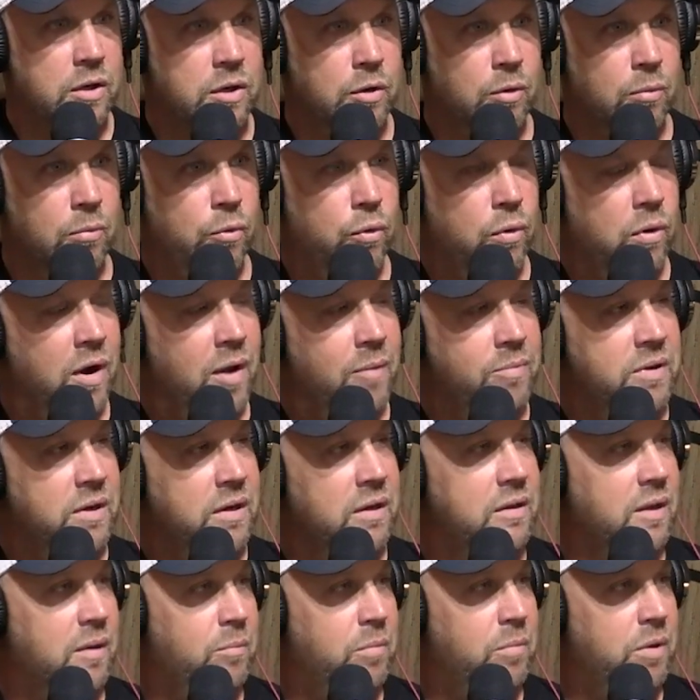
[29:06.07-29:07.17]
you're more apt to
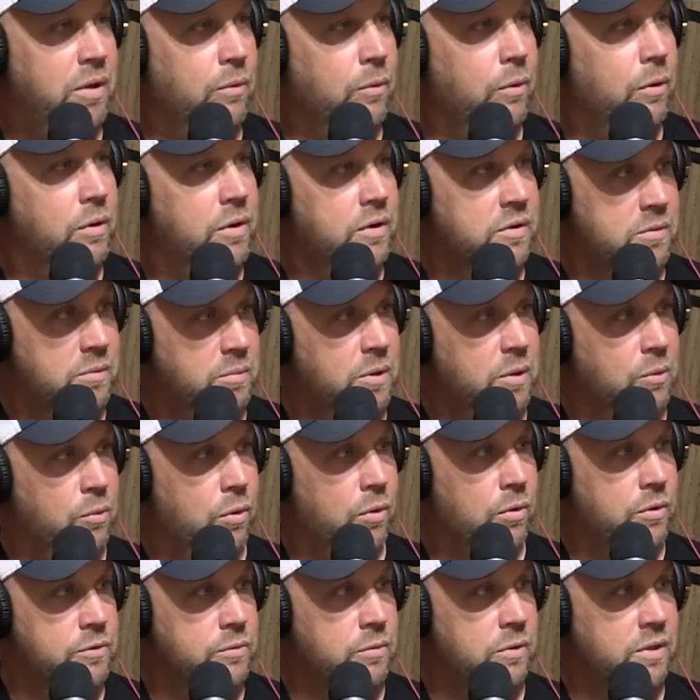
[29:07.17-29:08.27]
get that B-roll, because the
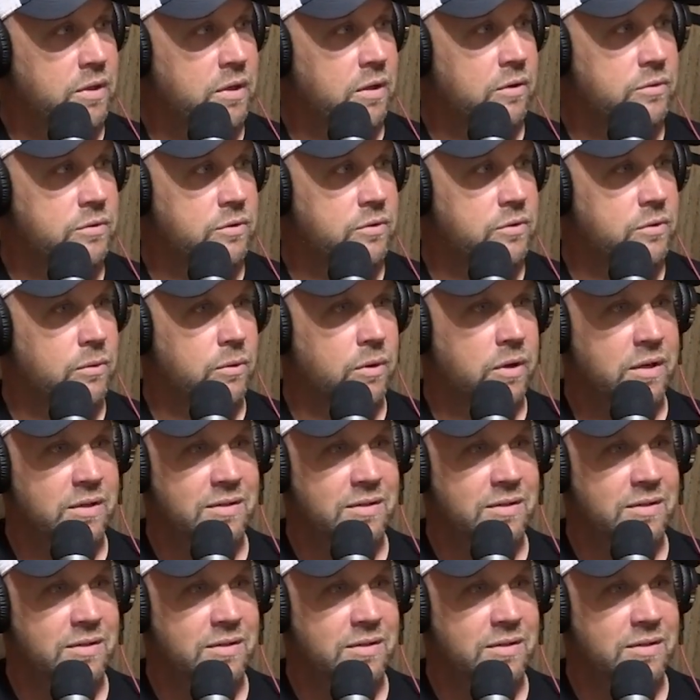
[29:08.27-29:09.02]
B-roll is what tells the story.